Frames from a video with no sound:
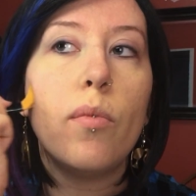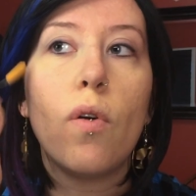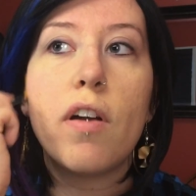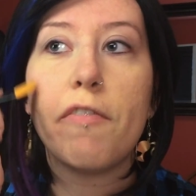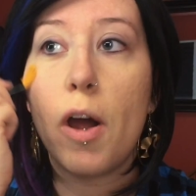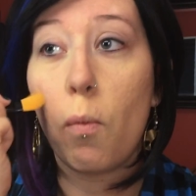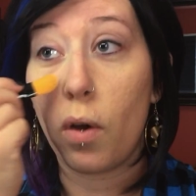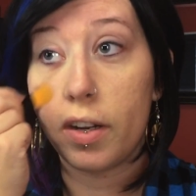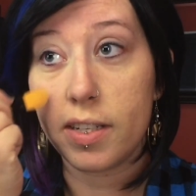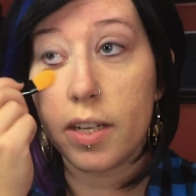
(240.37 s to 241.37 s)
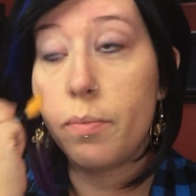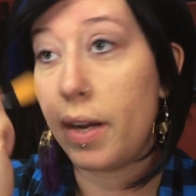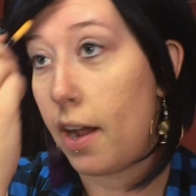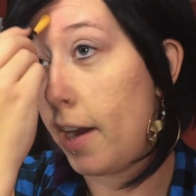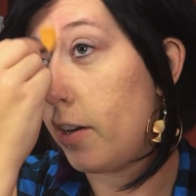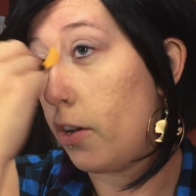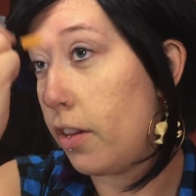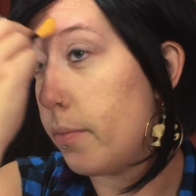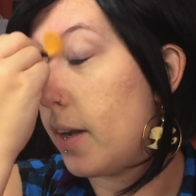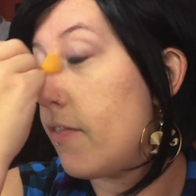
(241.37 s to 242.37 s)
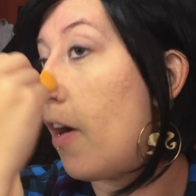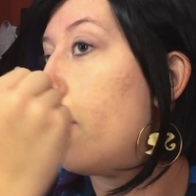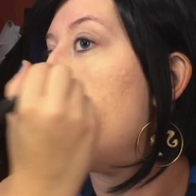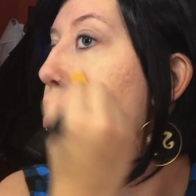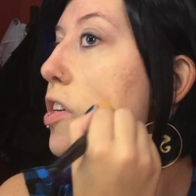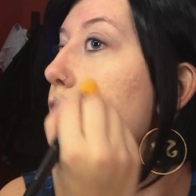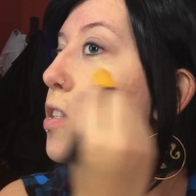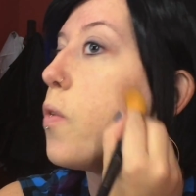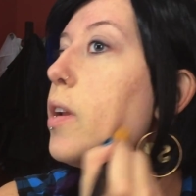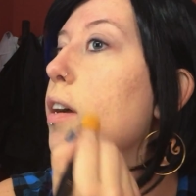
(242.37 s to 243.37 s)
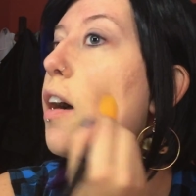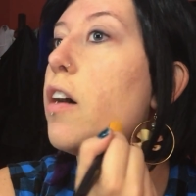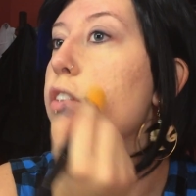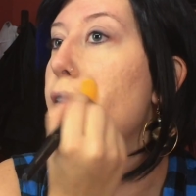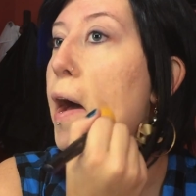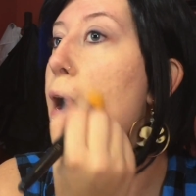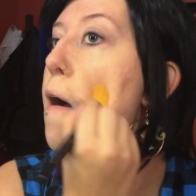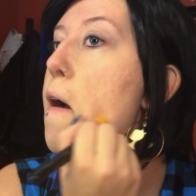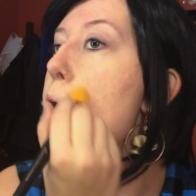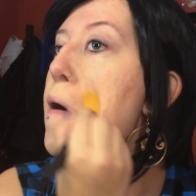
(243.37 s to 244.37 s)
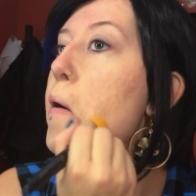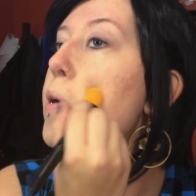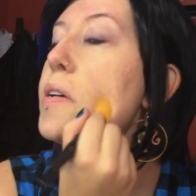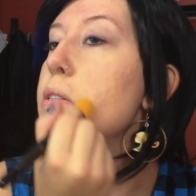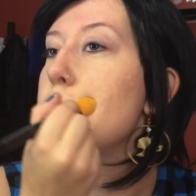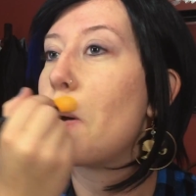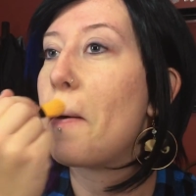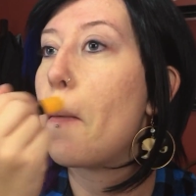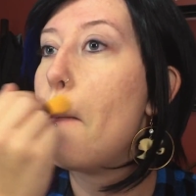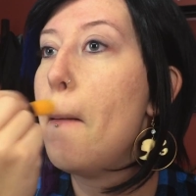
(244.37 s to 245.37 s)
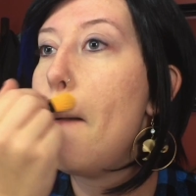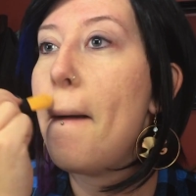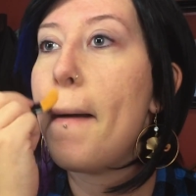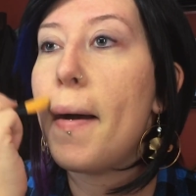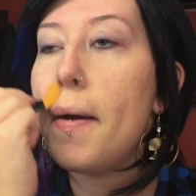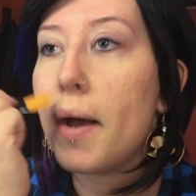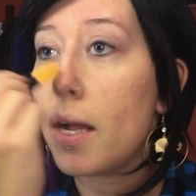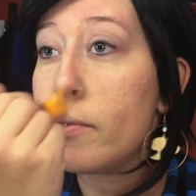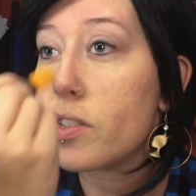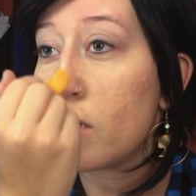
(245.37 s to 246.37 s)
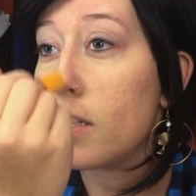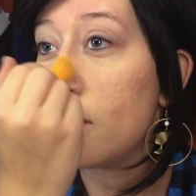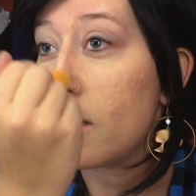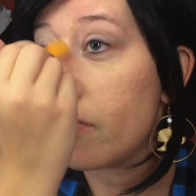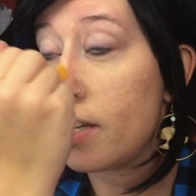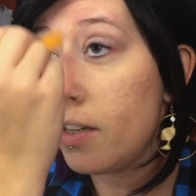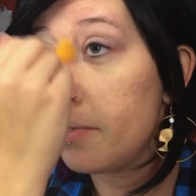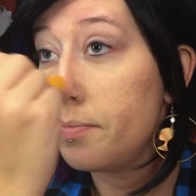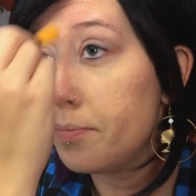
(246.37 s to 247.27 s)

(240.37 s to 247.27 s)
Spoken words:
more if I wanted, but I know that my foundation is going to cover that. So I'm just going to leave it.